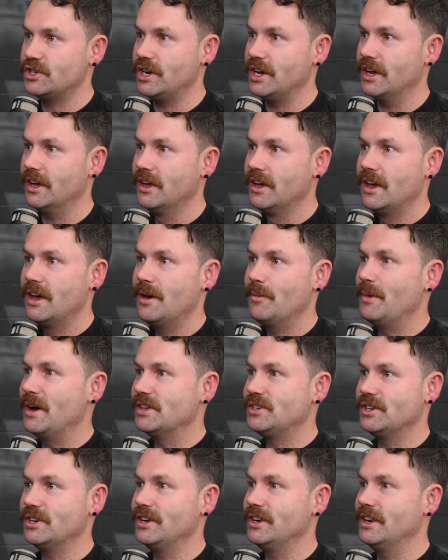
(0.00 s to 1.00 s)
year.
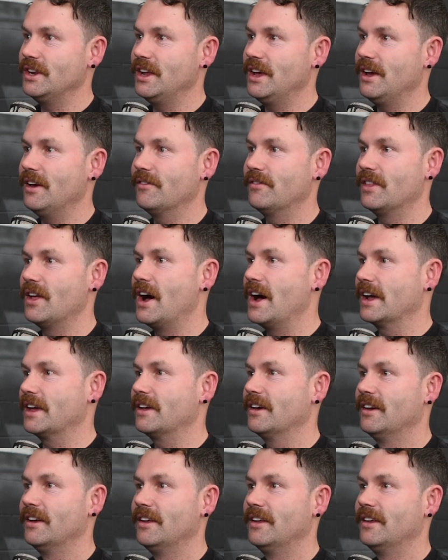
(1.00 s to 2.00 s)
Imagine if like
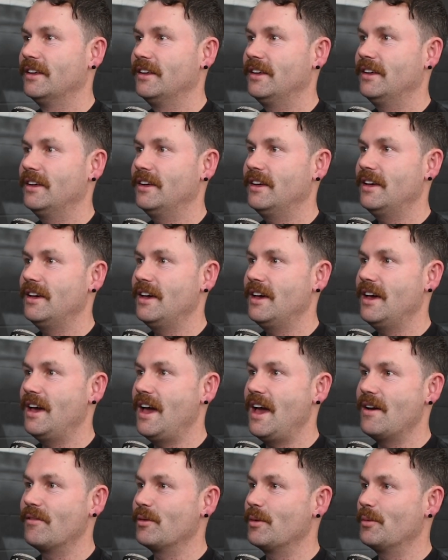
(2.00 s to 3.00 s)

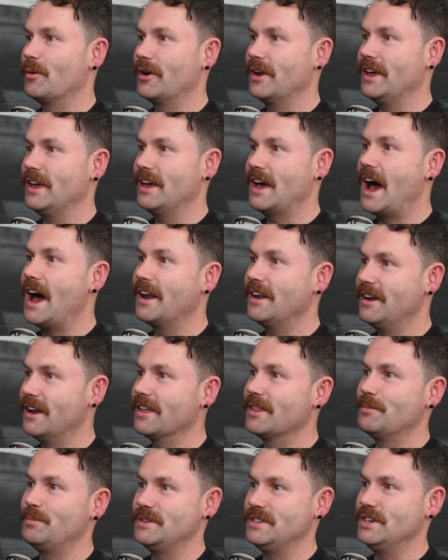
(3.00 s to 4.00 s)
everybody had
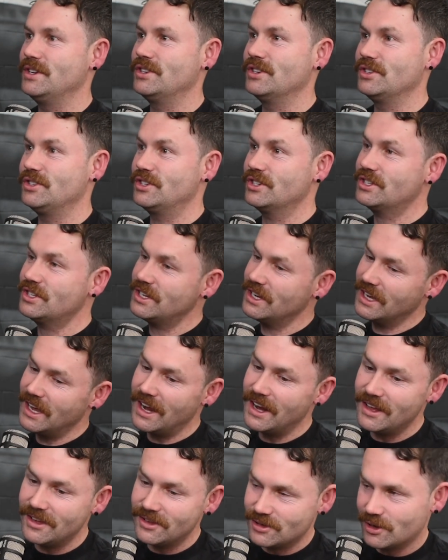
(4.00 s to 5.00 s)
another position just to
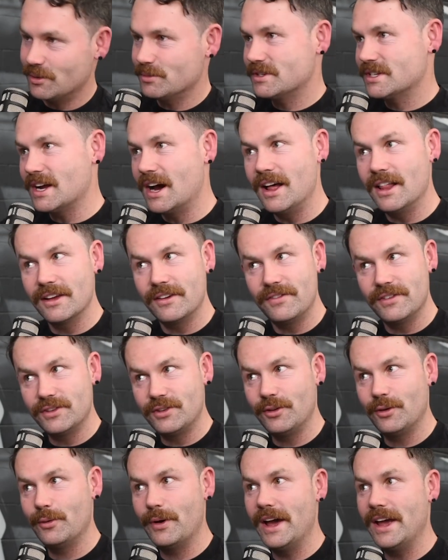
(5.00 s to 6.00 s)
get in Tom Starling for
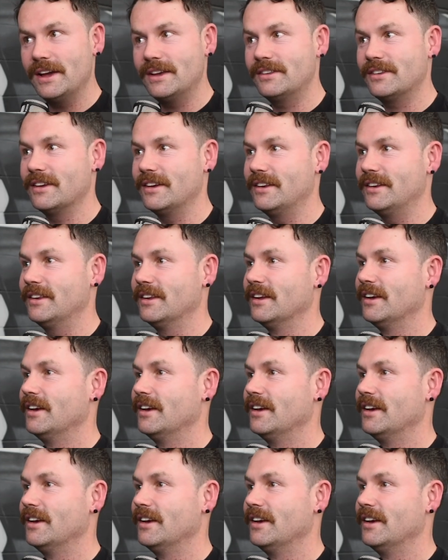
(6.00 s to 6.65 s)
2 weeks, and